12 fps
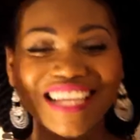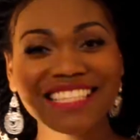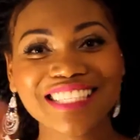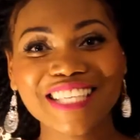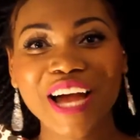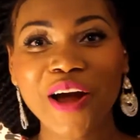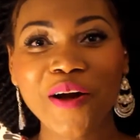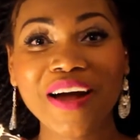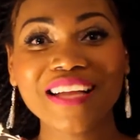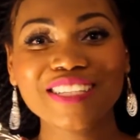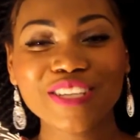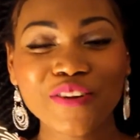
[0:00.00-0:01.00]

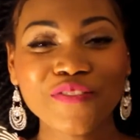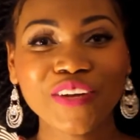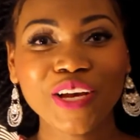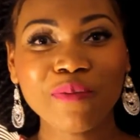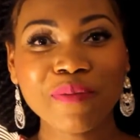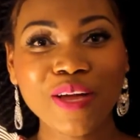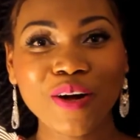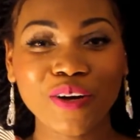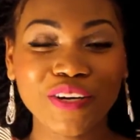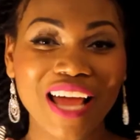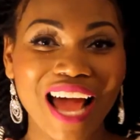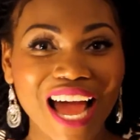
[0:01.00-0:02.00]
So do follow me
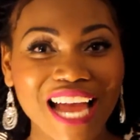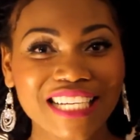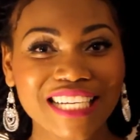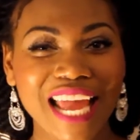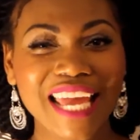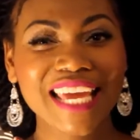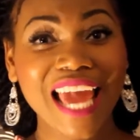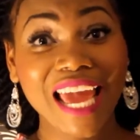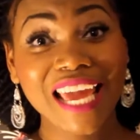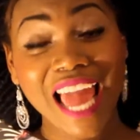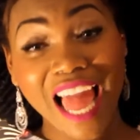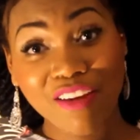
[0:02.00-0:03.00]
on
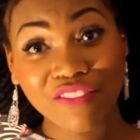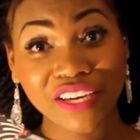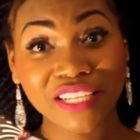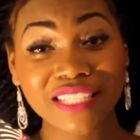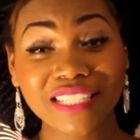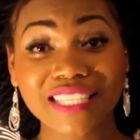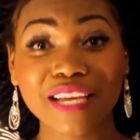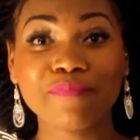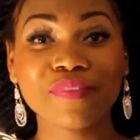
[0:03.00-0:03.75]
IJK Heavens.